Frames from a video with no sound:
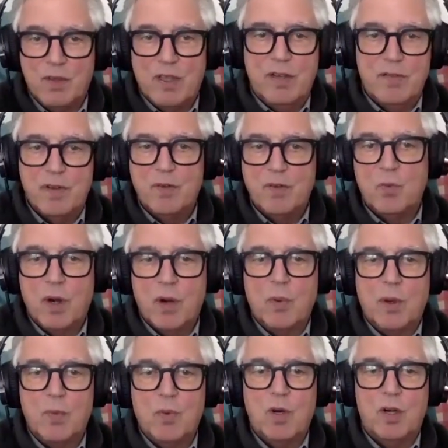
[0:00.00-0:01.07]
given where
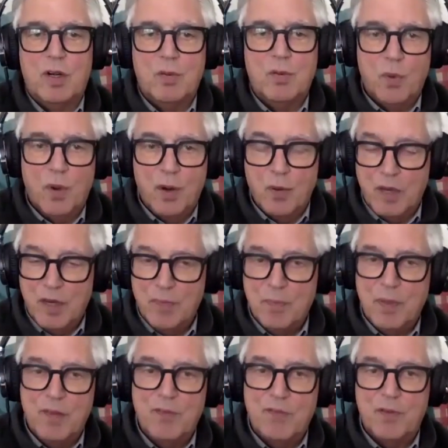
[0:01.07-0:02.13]
we were, where we had
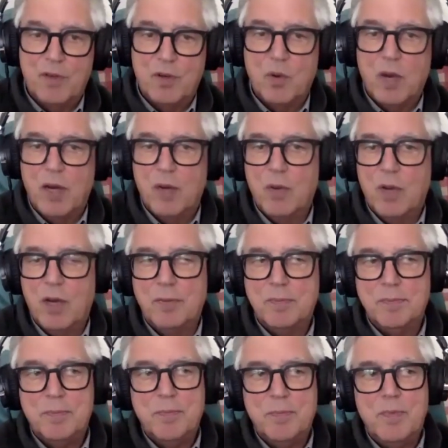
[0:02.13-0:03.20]
been for quite a while.
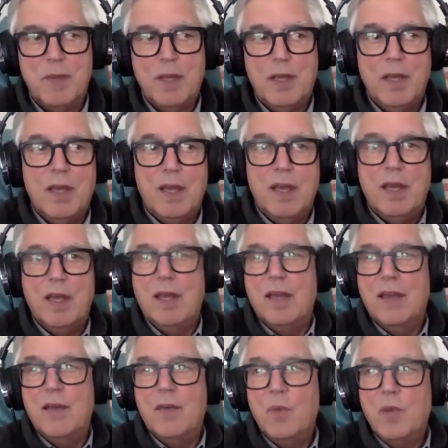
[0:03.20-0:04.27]

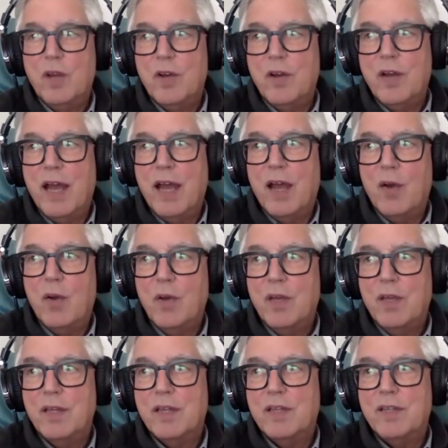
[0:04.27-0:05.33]
We are now
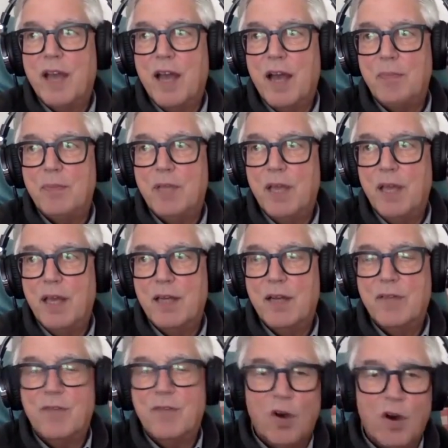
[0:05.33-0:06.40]
in the top 10
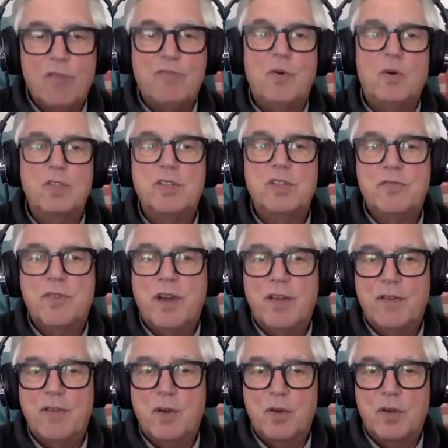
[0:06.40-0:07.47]
of all Fortune
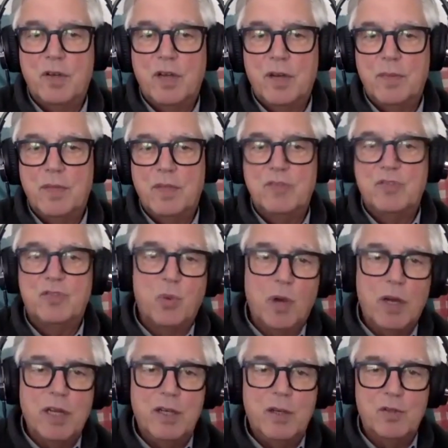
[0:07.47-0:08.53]
500 companies
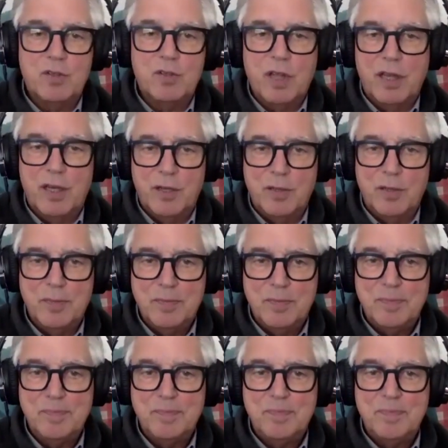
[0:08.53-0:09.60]
20 years later,
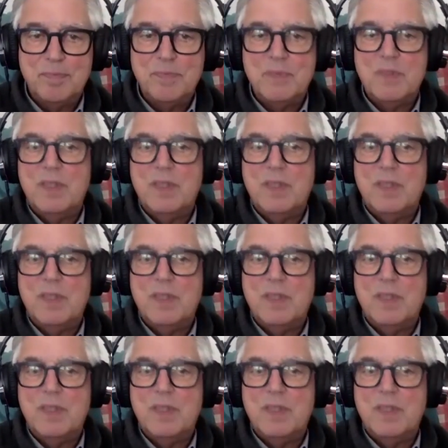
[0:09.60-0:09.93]
mm.